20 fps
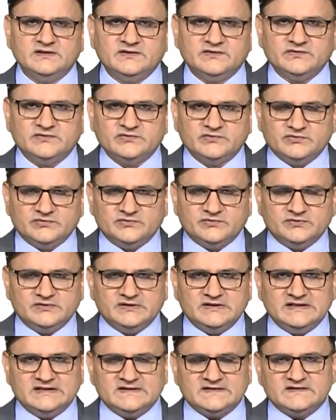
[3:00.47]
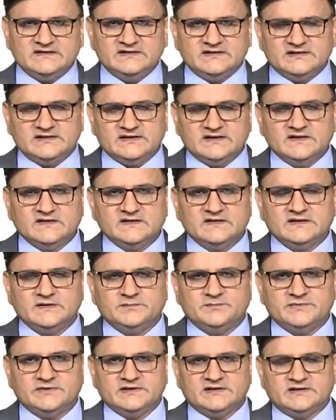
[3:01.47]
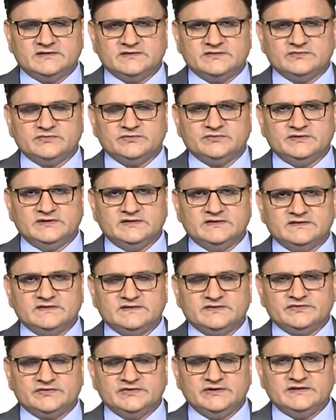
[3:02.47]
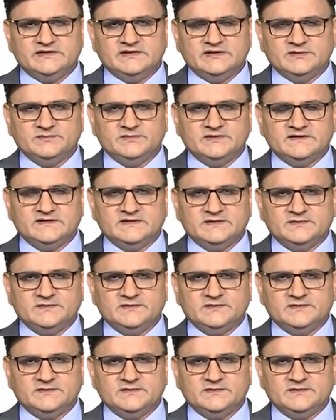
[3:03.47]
So let's not accept our students, treat them as